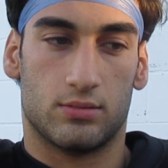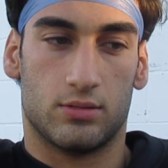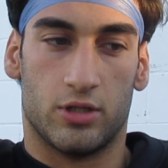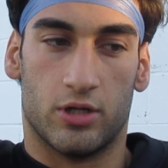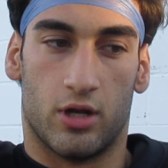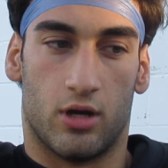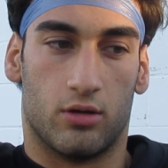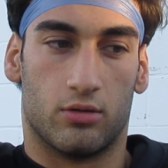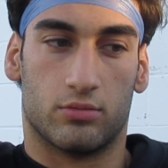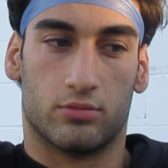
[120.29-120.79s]
you
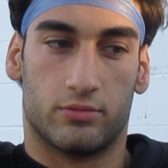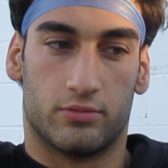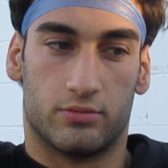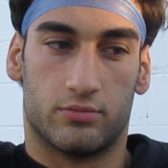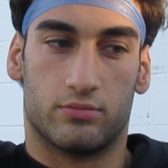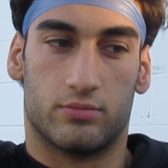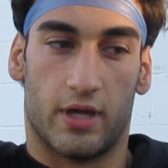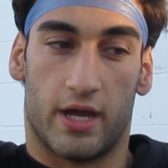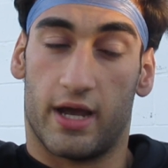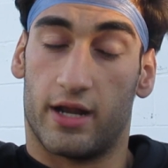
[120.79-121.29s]
know,
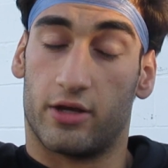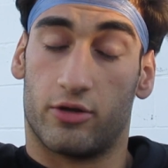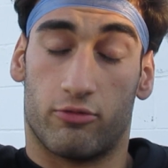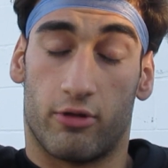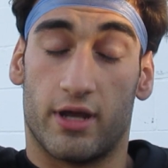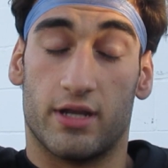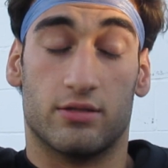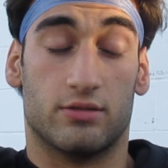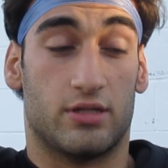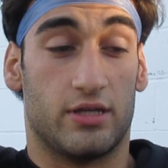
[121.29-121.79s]
they had a
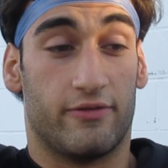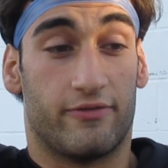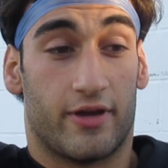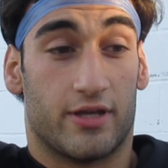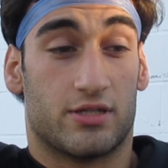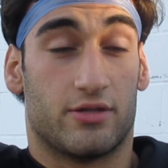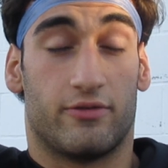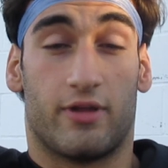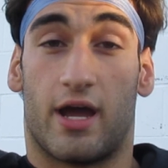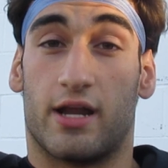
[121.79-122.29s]
great
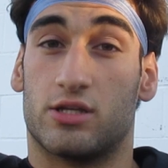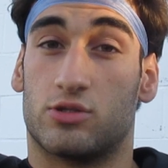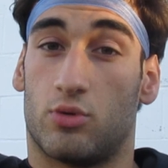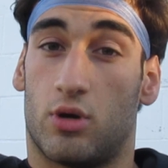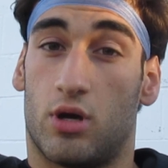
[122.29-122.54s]
defensive line as